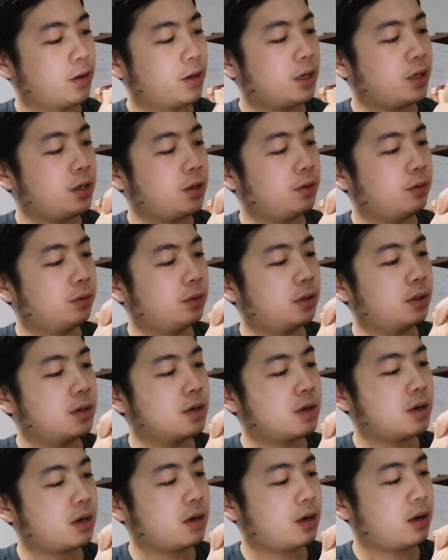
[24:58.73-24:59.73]
can use
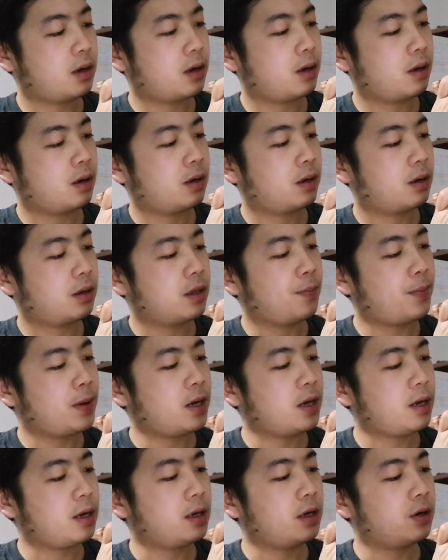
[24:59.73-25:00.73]
the,
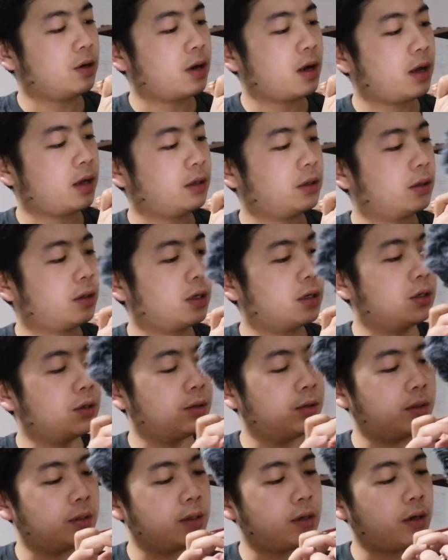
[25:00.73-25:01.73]
depending on you guys, you can
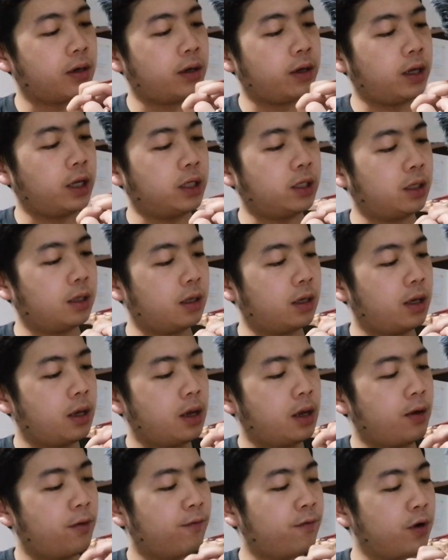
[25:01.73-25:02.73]
use the
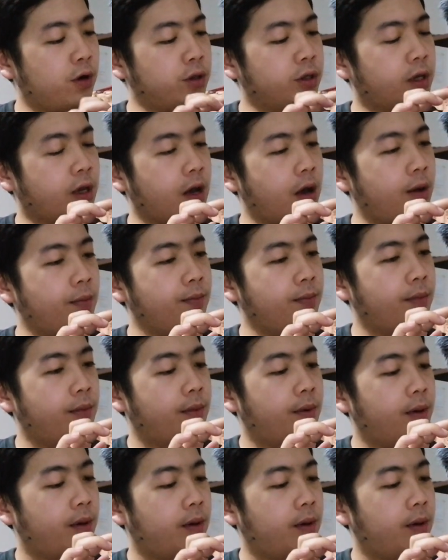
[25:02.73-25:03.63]
front cam.